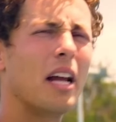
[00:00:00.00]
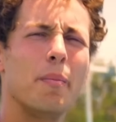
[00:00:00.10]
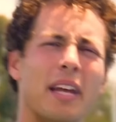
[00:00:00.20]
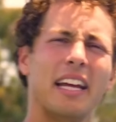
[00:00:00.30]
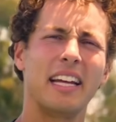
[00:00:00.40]
I'm
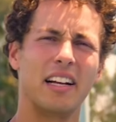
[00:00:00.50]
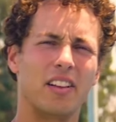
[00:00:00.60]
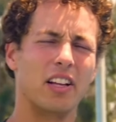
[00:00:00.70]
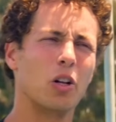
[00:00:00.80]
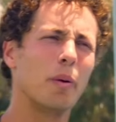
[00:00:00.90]
taking a
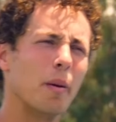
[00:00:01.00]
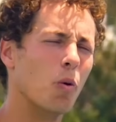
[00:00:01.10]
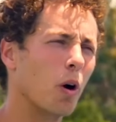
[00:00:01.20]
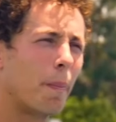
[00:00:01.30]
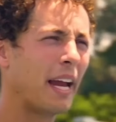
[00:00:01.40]
little bit
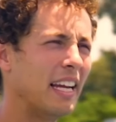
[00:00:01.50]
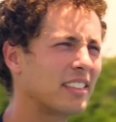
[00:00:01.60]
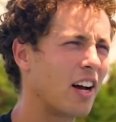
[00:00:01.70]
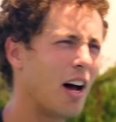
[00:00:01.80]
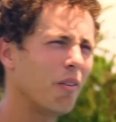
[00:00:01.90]
more
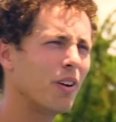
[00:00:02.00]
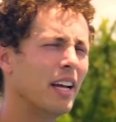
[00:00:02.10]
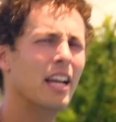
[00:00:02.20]
pace off.